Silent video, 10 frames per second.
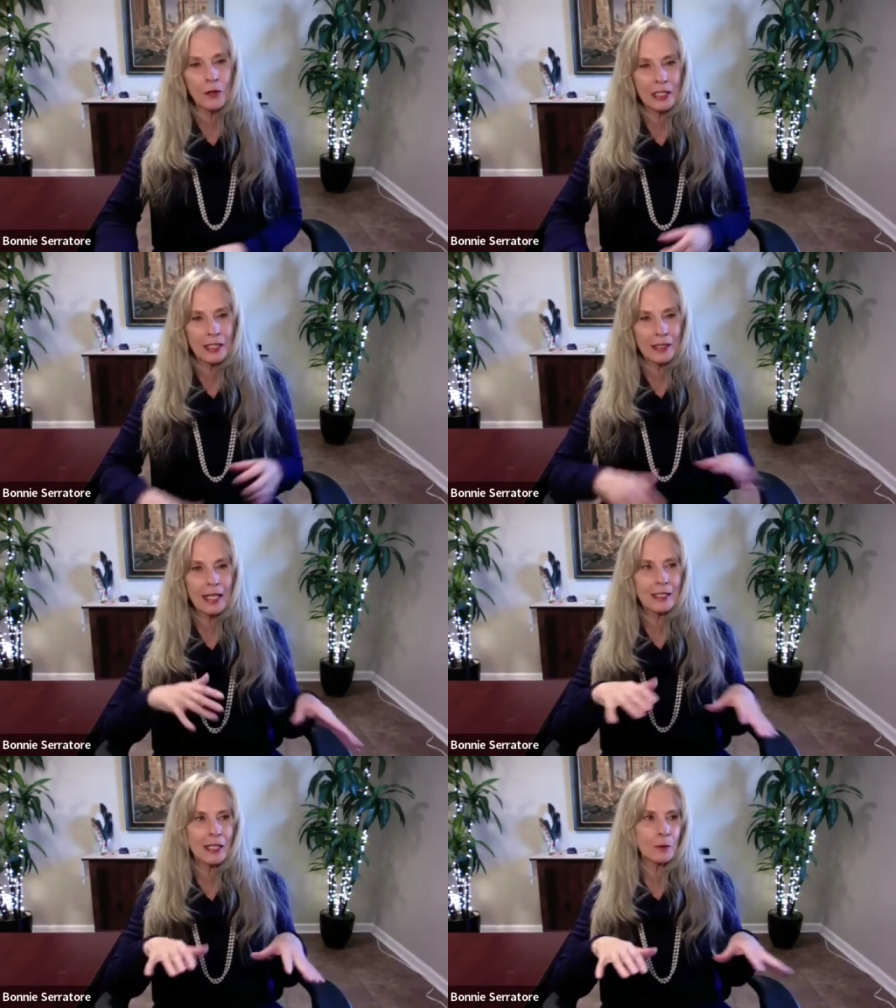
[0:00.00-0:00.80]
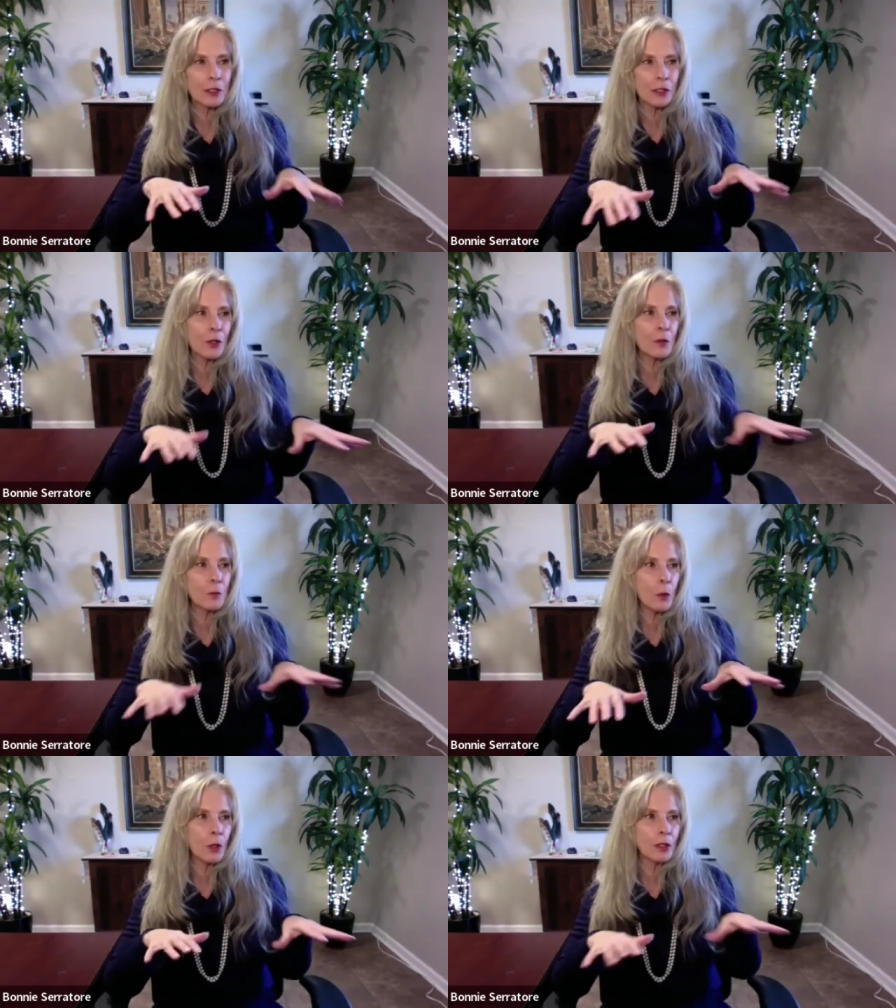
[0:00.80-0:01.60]
You know, all these things that were
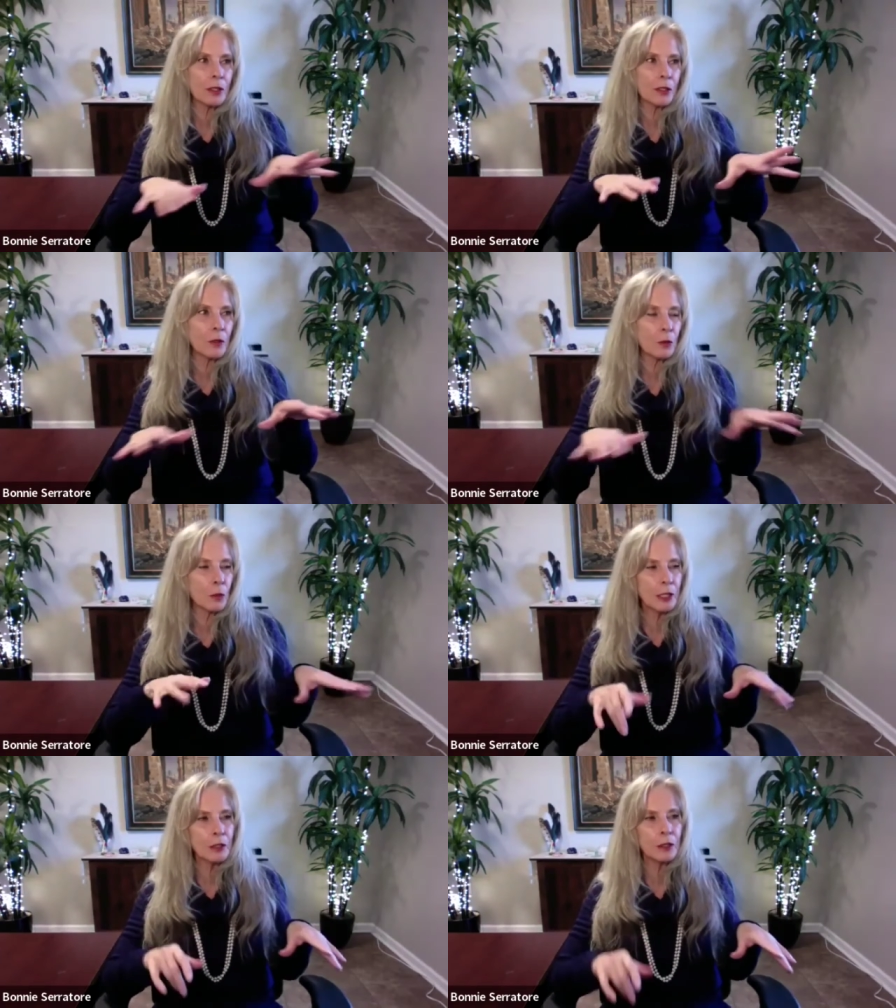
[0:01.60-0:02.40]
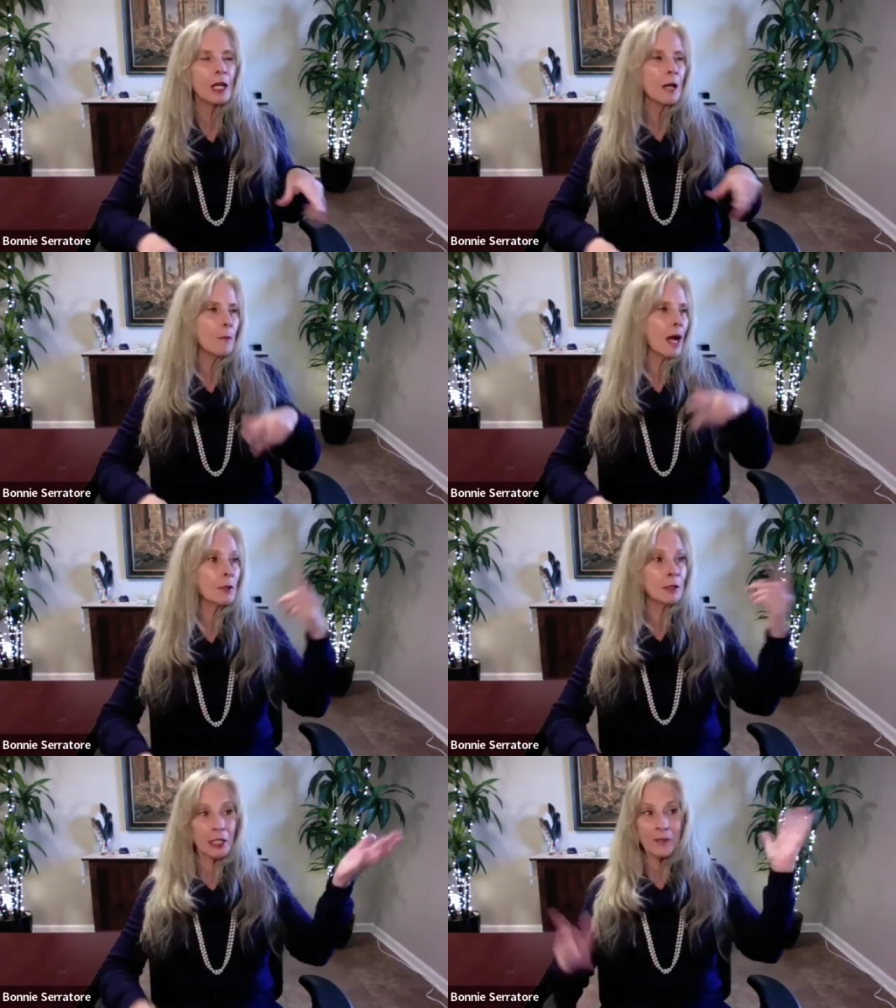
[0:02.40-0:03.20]
so important and so real.
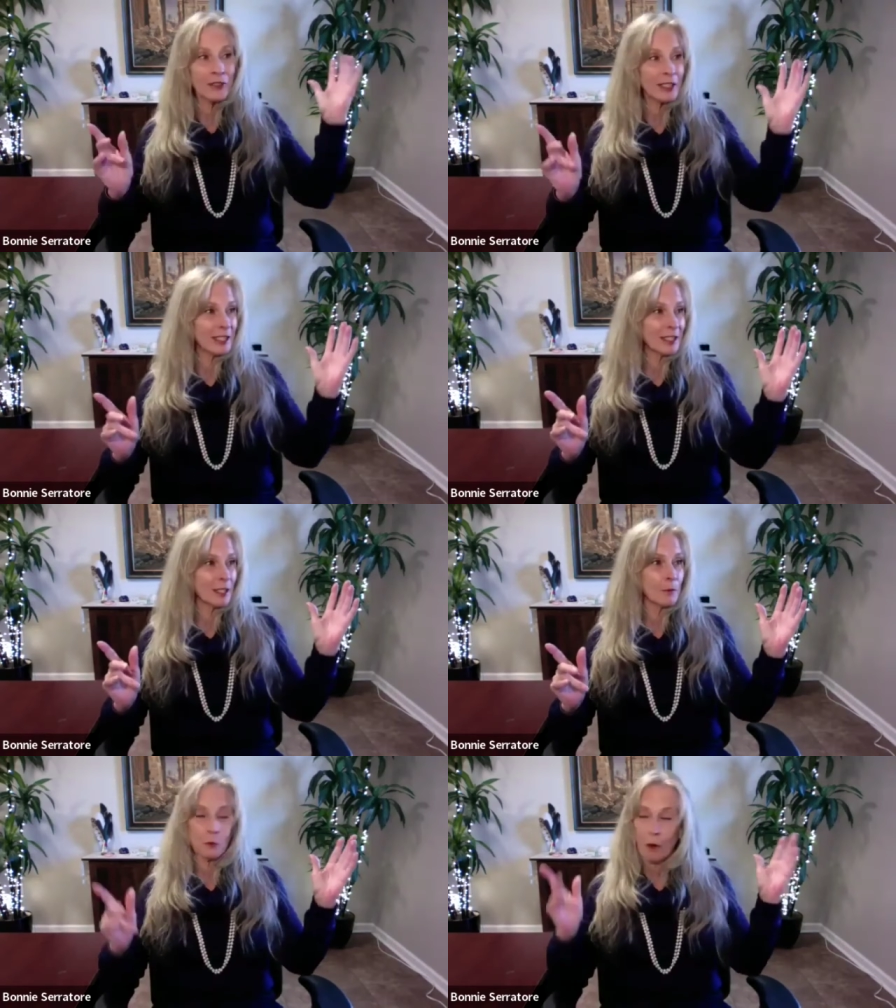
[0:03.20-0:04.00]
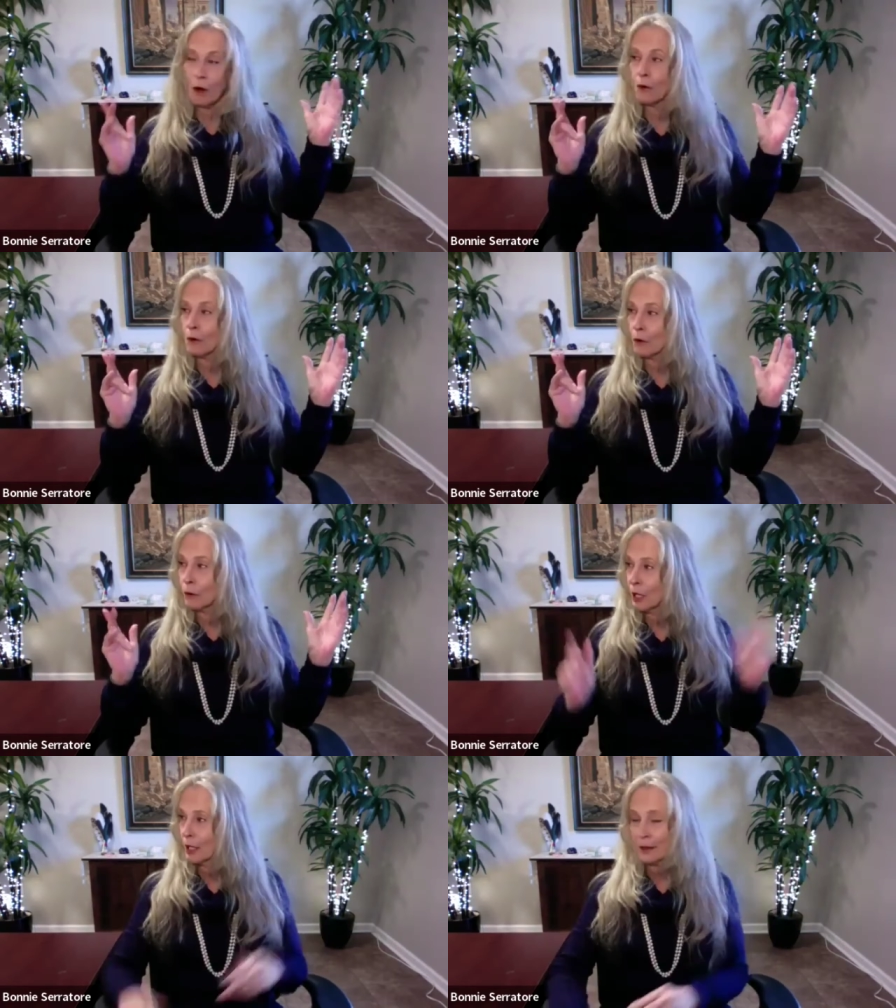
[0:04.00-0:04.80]
My belief systems,
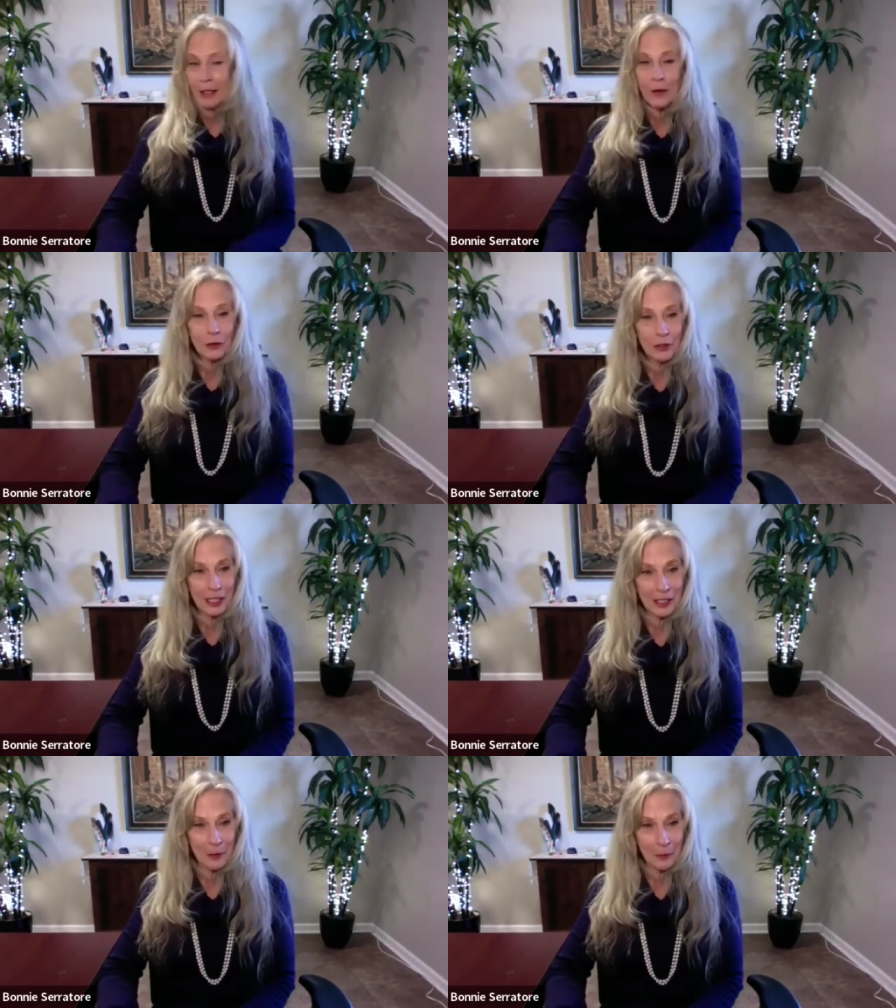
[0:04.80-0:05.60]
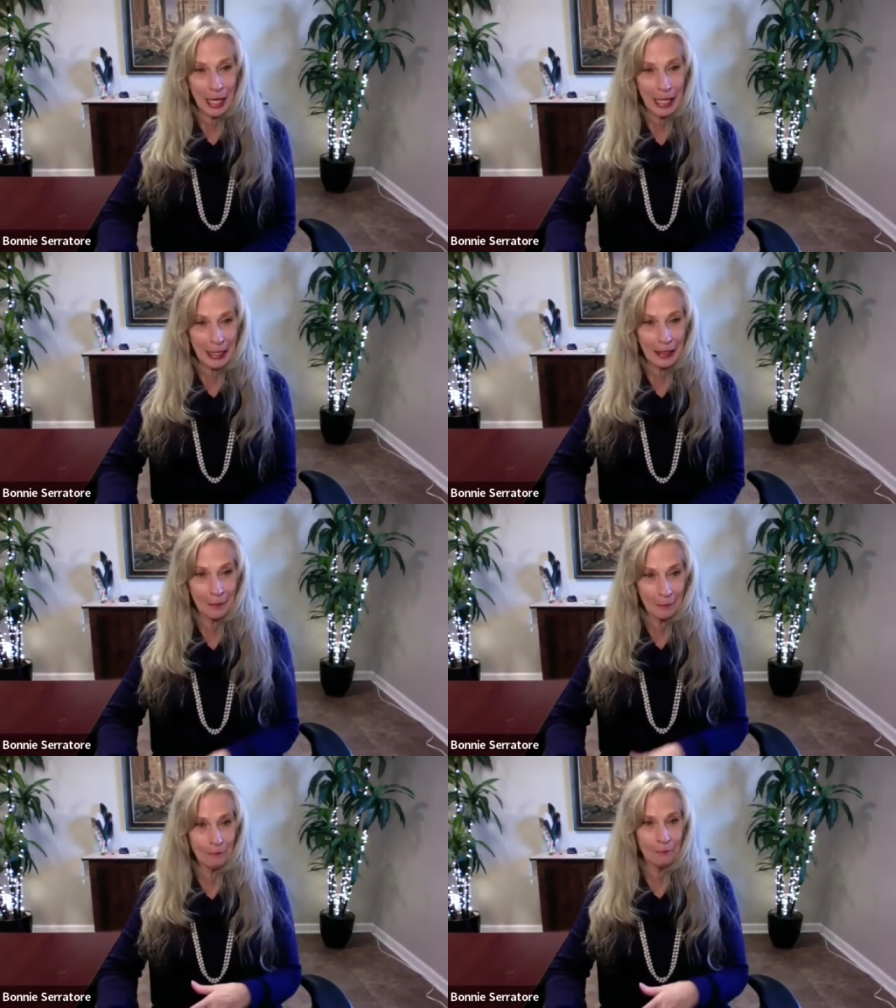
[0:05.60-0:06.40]
whoa, those are dissipating.